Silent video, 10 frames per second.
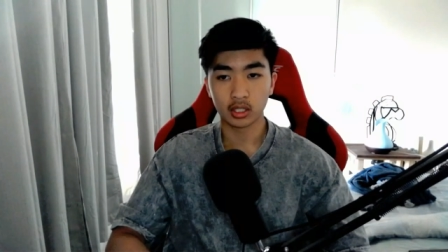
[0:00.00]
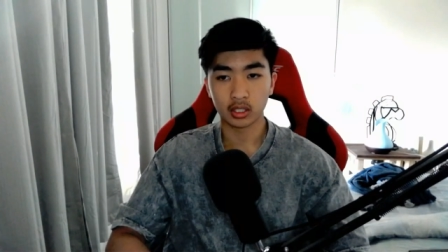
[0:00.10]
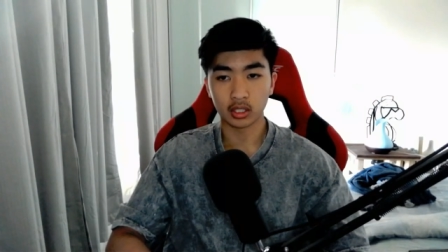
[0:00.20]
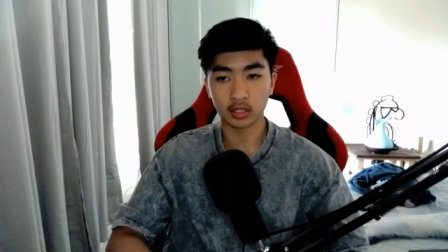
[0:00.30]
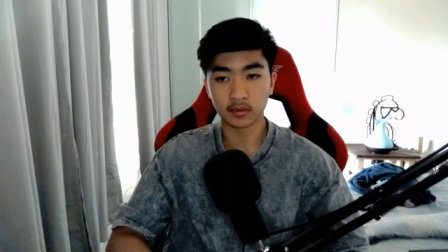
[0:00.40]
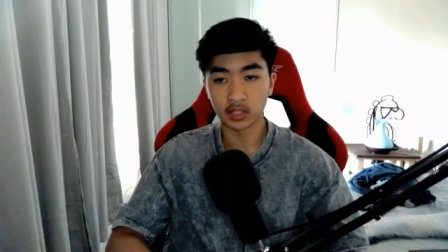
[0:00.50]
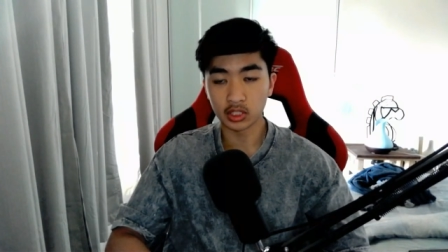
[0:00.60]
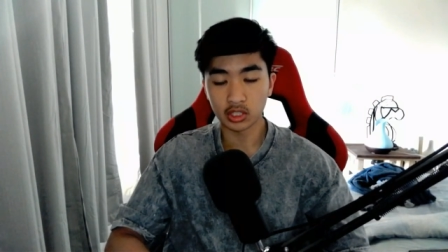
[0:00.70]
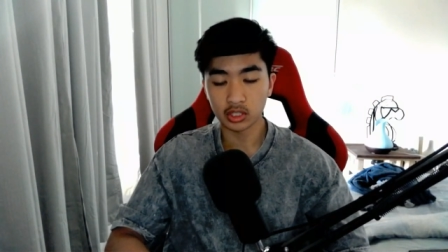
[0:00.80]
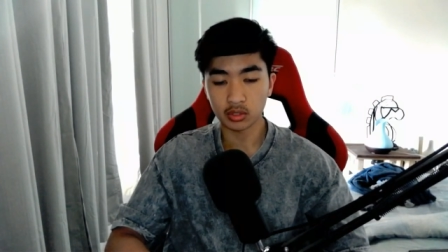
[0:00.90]
If this
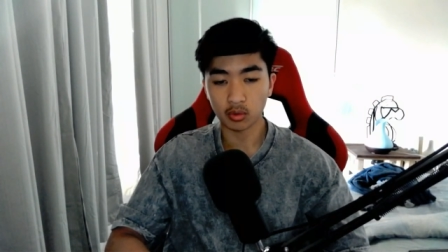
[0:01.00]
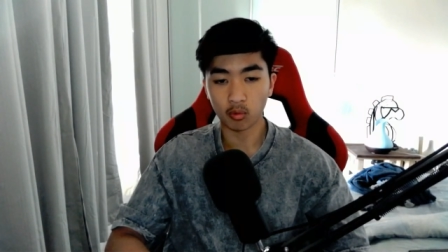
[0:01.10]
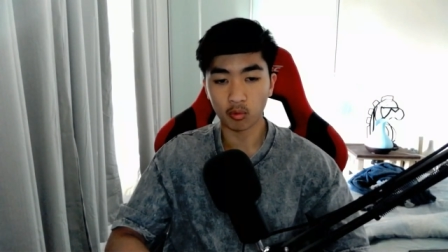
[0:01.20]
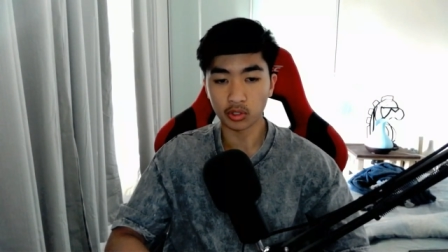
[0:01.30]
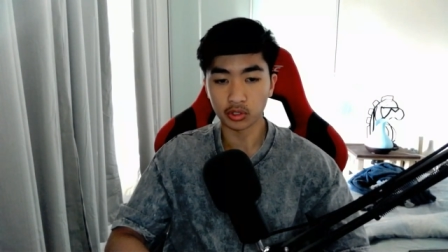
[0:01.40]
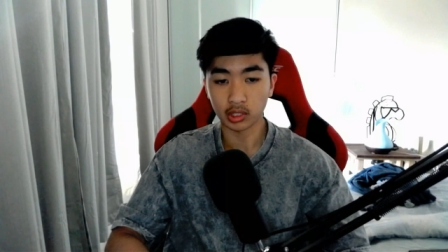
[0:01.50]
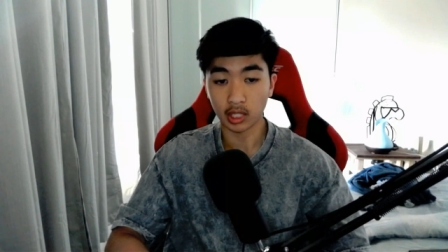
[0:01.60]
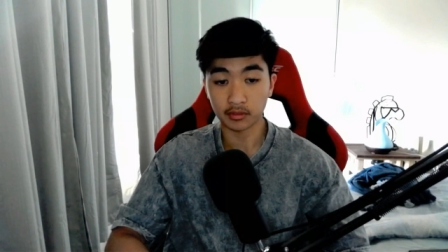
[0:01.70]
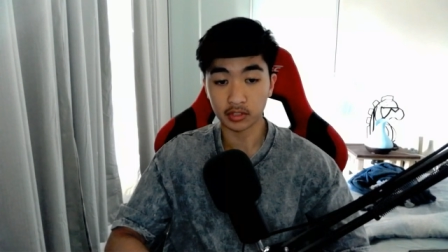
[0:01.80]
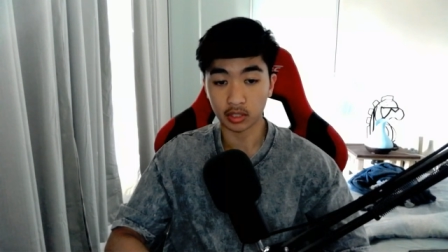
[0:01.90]
is what your life
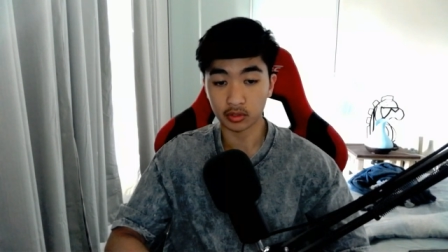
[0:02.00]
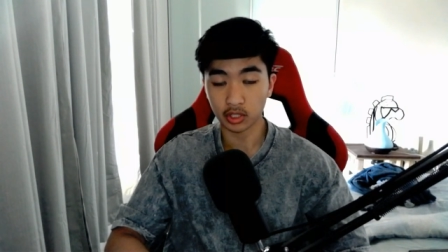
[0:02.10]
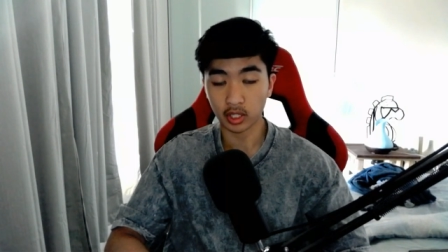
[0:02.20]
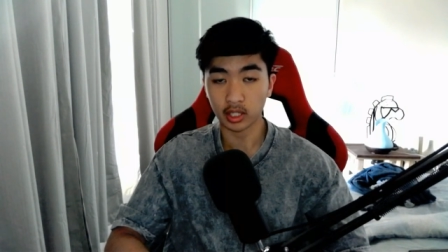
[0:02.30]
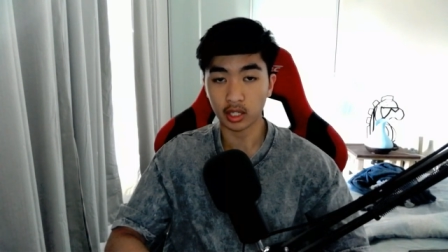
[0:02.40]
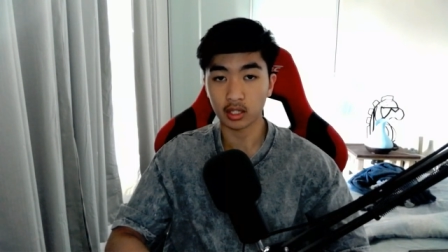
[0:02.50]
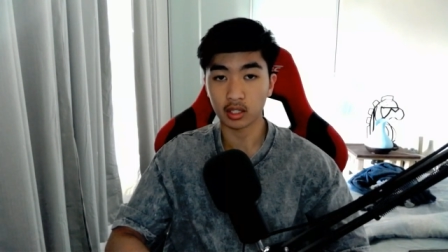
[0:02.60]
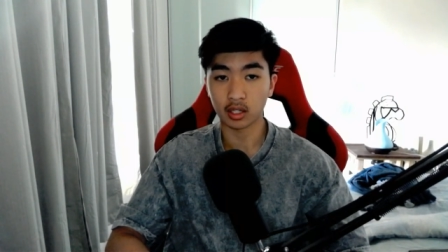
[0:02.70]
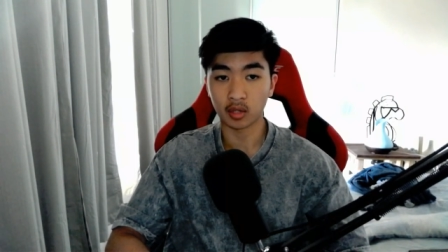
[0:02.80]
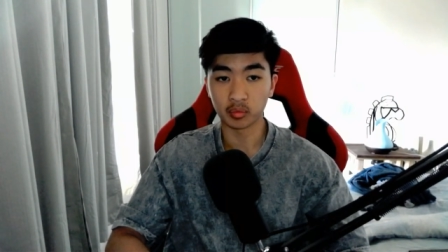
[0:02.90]
sounds like,
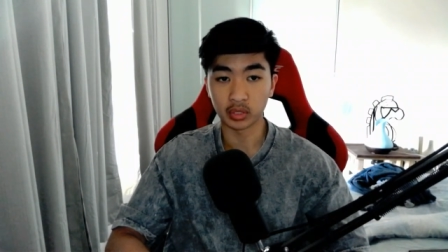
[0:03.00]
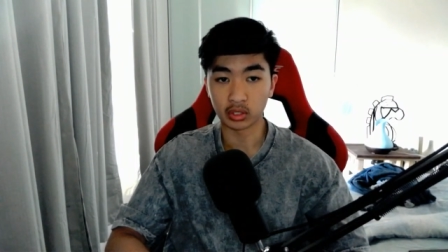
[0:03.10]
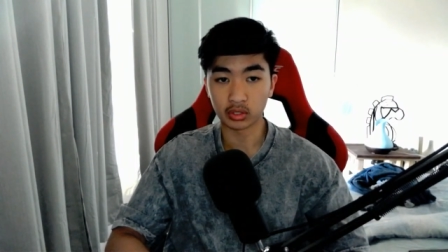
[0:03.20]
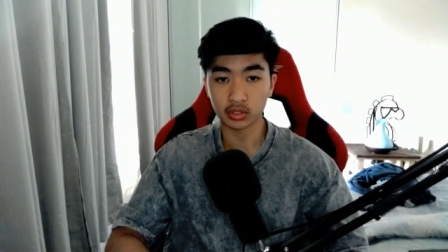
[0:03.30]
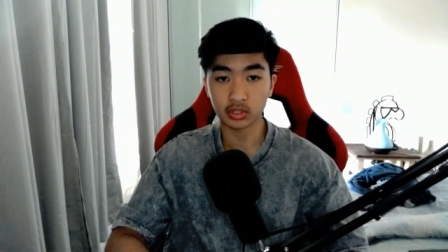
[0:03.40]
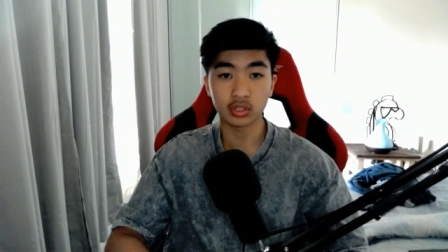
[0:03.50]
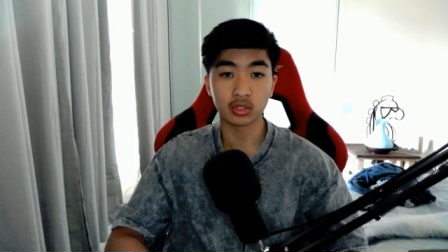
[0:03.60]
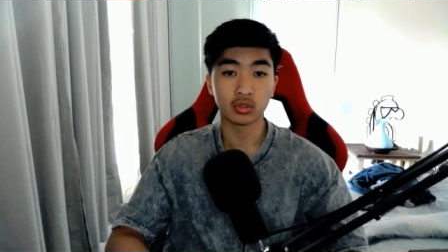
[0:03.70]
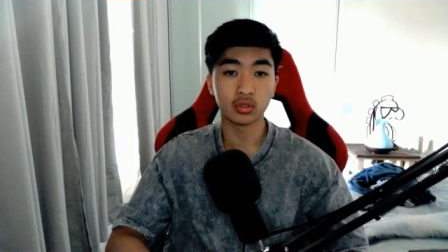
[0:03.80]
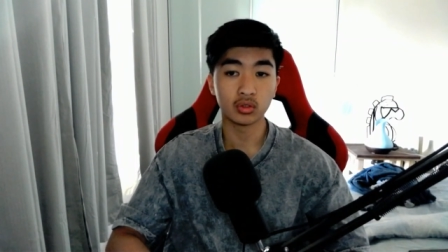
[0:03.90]
I'm gonna be honest,
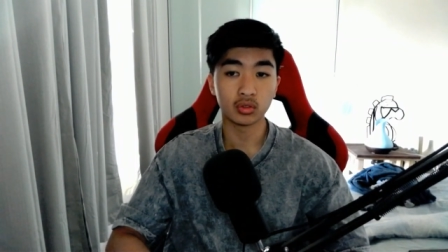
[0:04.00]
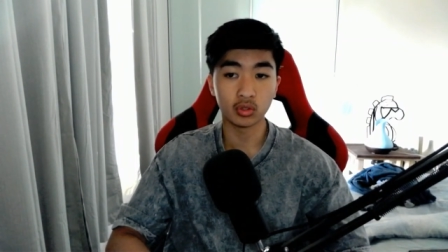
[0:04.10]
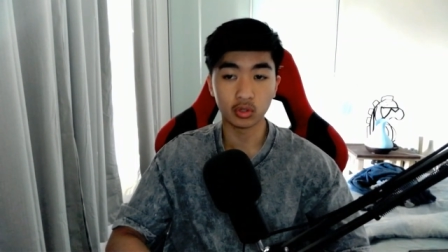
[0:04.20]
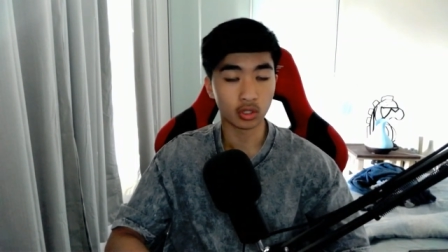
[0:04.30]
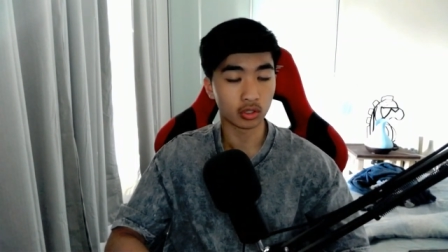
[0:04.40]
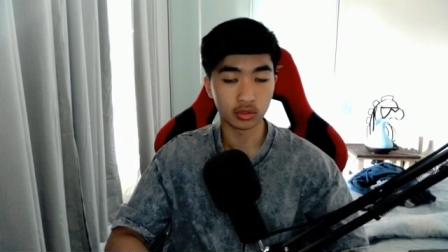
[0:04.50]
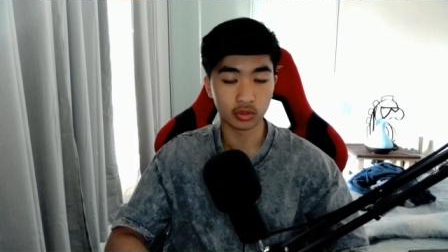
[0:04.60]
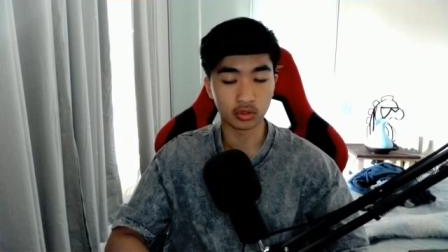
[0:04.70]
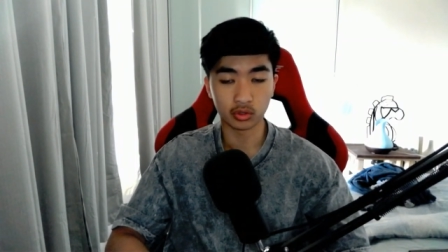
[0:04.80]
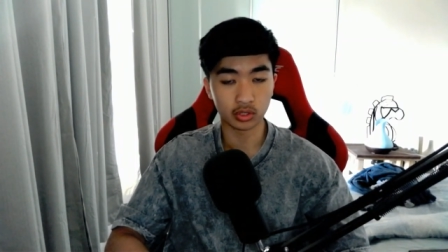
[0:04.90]
you gotta
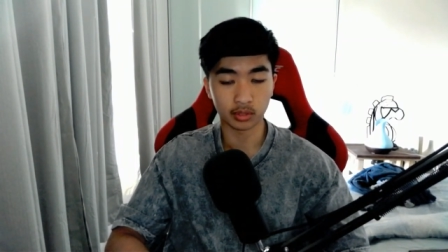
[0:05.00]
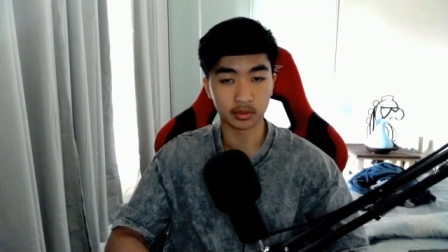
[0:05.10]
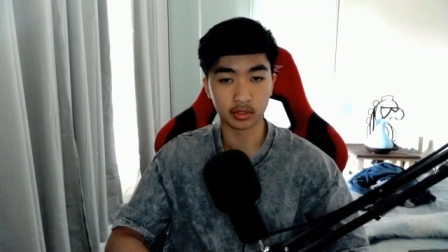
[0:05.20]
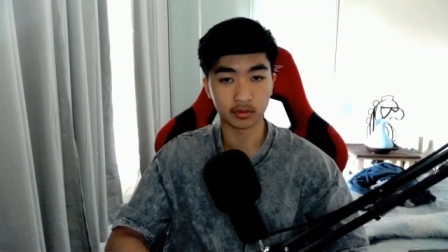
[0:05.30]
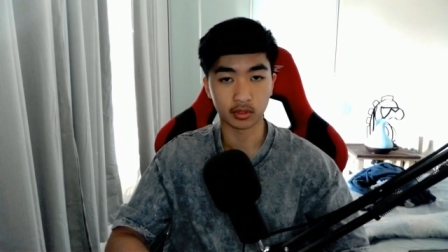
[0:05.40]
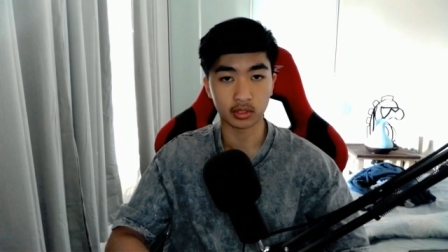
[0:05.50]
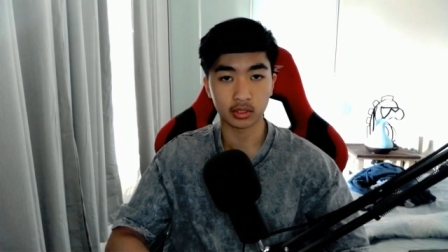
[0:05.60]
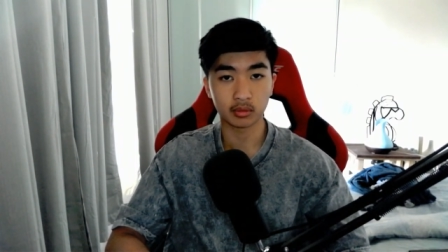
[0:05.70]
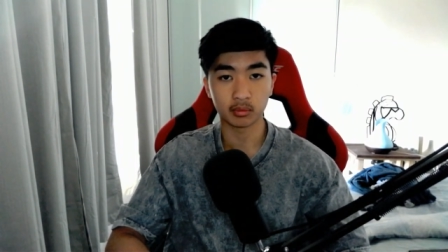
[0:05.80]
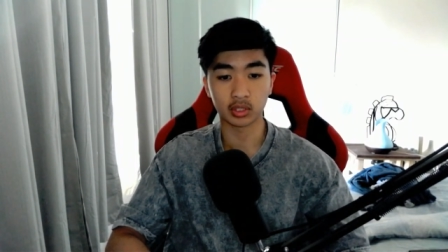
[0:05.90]
do something different
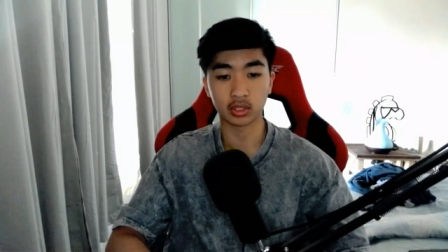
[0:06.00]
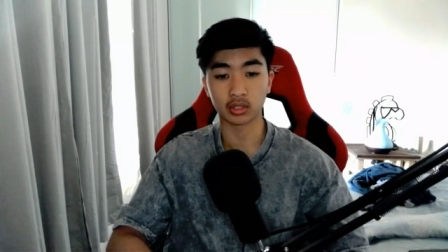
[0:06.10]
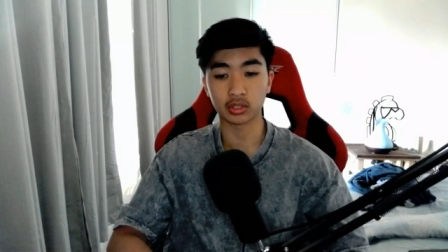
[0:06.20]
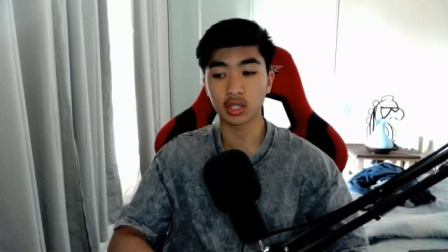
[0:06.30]
because